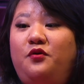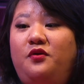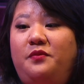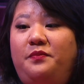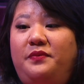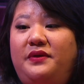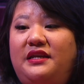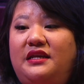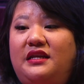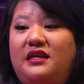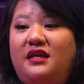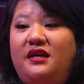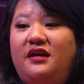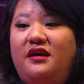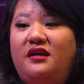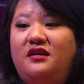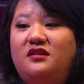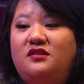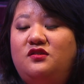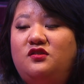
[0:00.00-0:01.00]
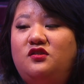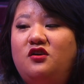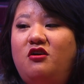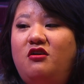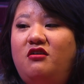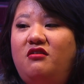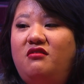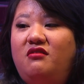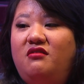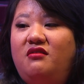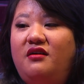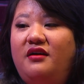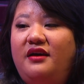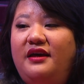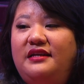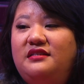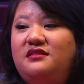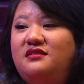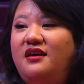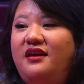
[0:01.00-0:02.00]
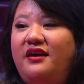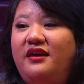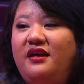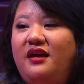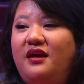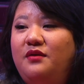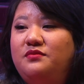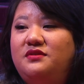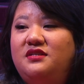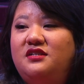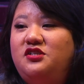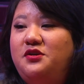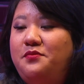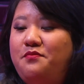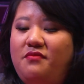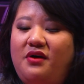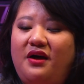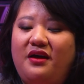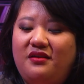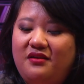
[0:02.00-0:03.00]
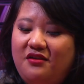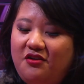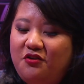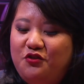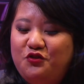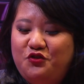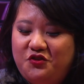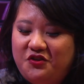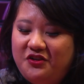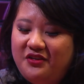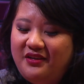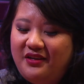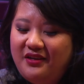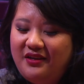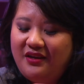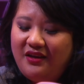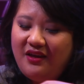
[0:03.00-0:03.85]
grew up in India, so it's like I'm such a mutt culturally.